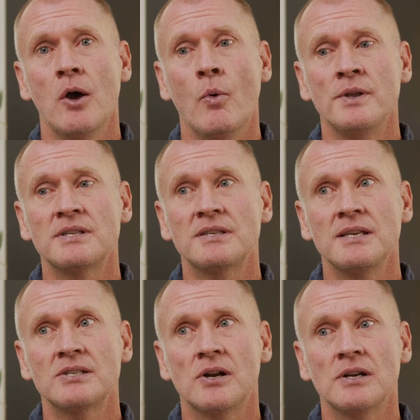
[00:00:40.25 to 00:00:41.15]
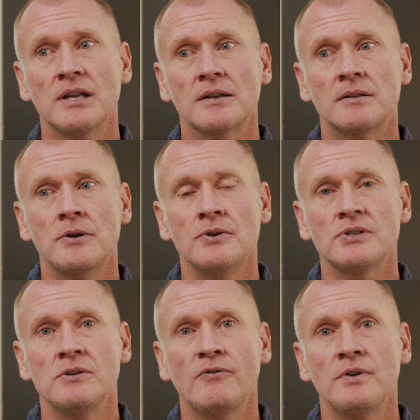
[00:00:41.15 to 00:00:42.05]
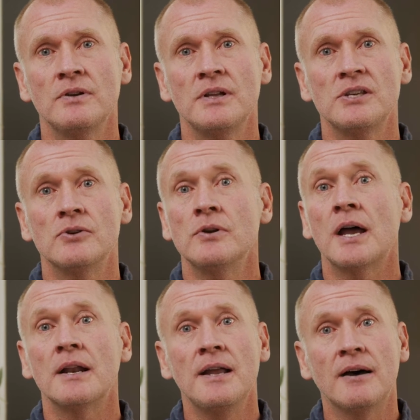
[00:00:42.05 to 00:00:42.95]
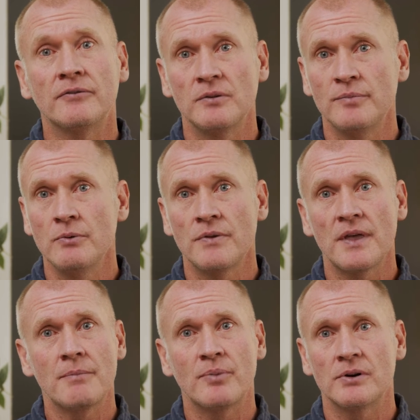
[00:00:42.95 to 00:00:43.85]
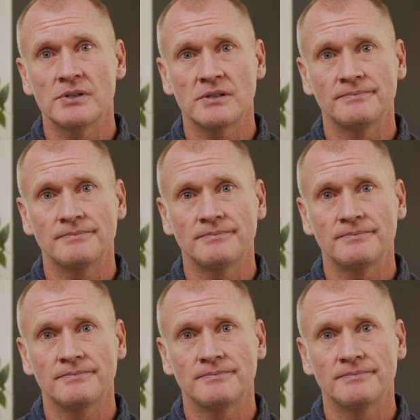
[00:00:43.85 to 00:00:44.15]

once things start to get close, you feel like you're not enough to be with that person?